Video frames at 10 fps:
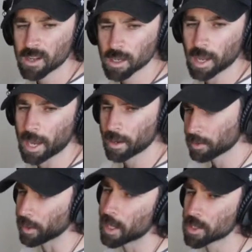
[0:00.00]
Hand
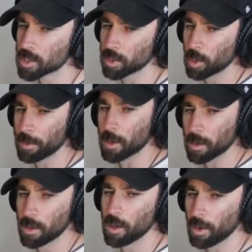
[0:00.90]
lands a little
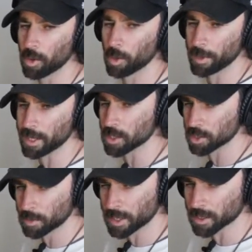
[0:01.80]
bit easier
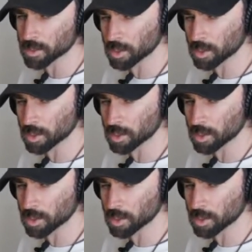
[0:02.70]
because you